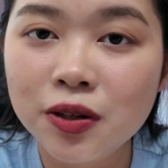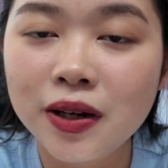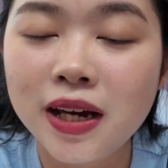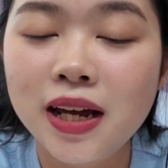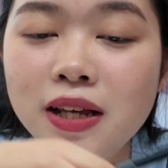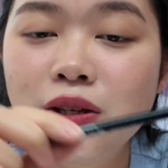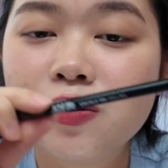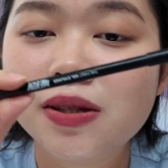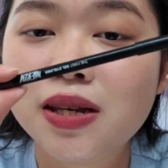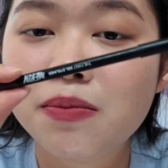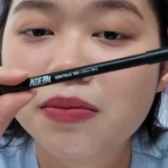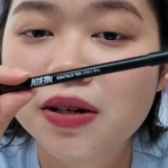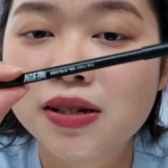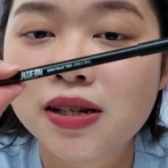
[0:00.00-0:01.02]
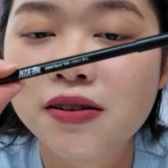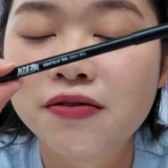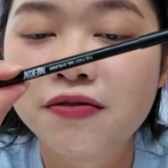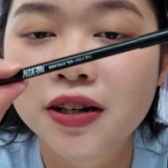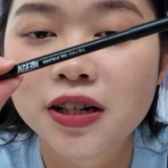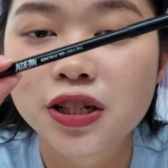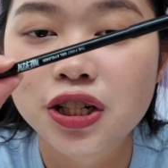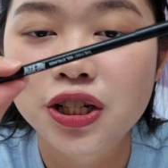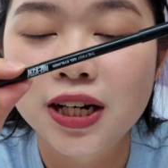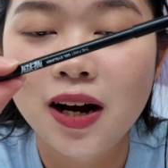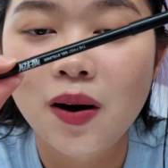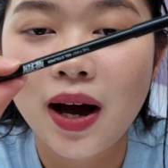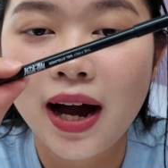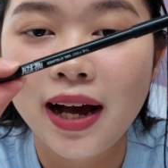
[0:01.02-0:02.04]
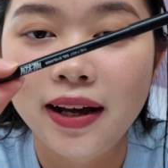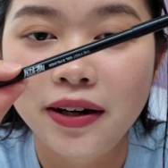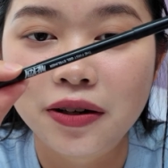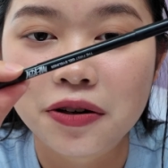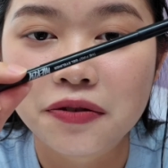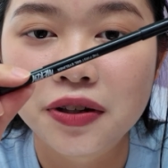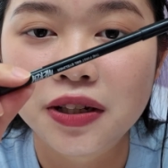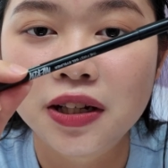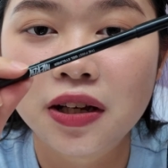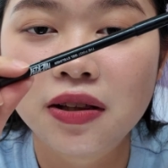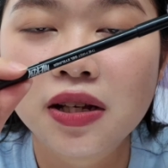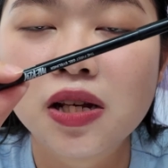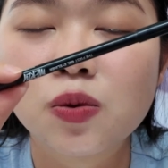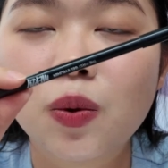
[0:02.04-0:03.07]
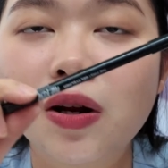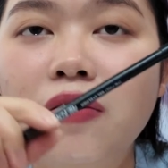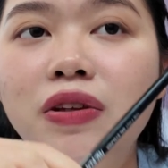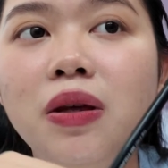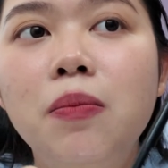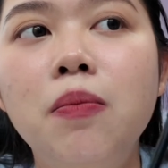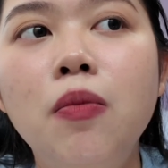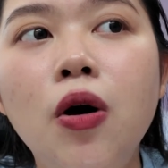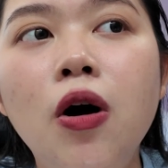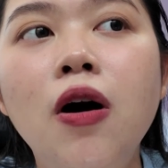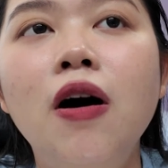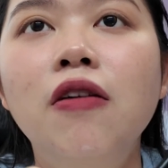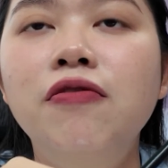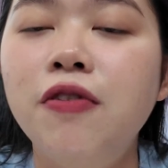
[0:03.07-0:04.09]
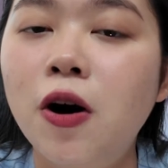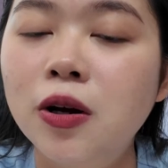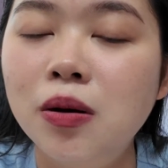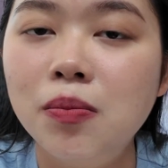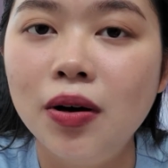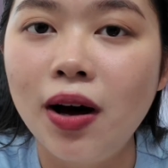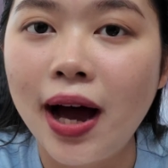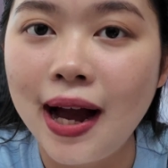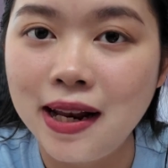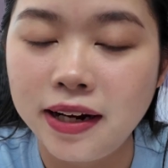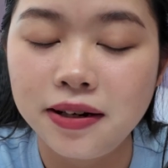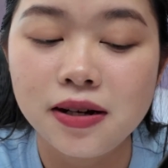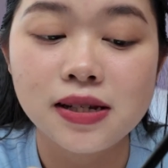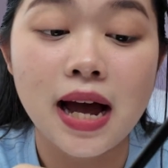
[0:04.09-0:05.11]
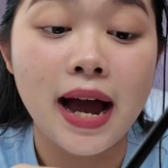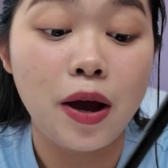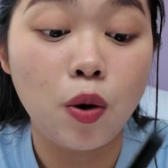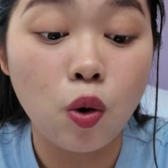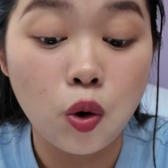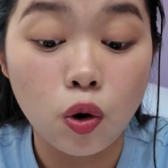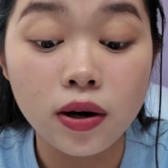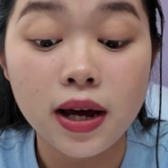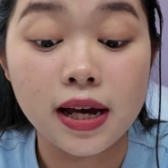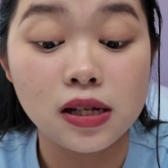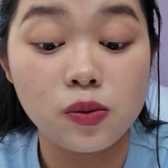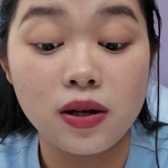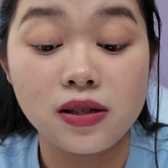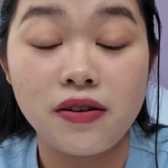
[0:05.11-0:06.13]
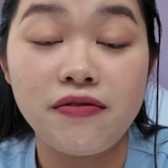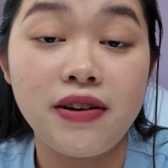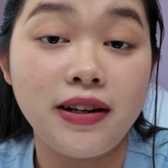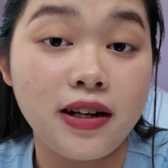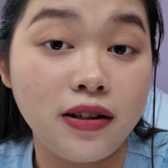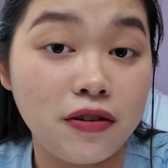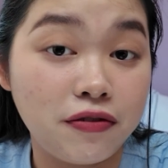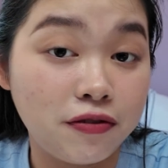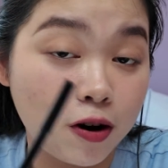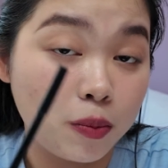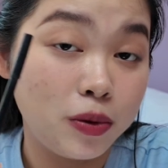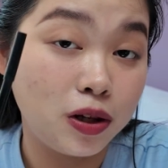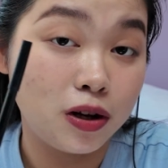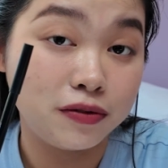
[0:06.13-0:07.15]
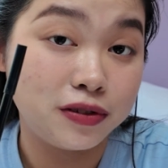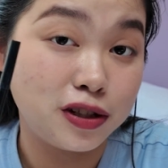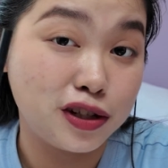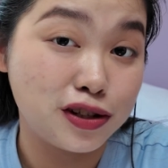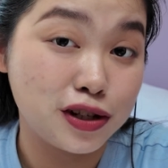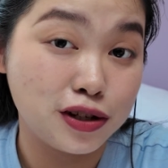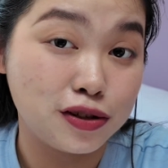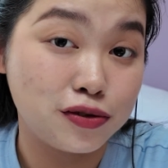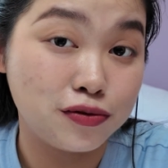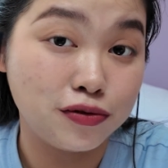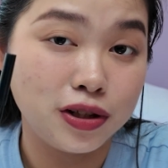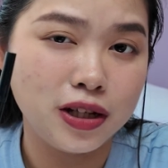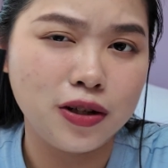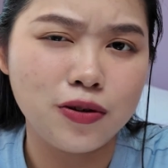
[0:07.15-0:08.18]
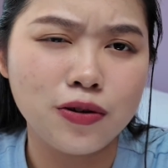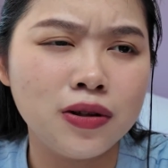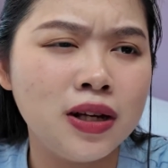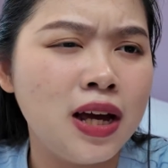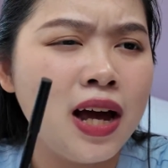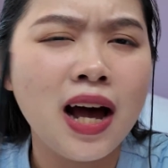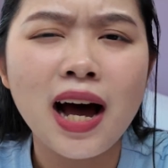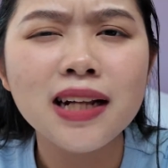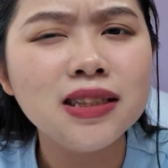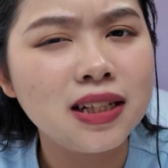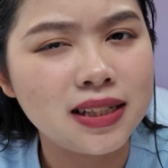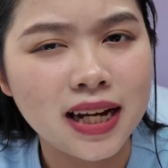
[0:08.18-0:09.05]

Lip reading: go ahead and use the Mersey First Gel eyeliner over here. This is one of the more affordable eyeliners I own, as well as the fact that the formula of this is really good, under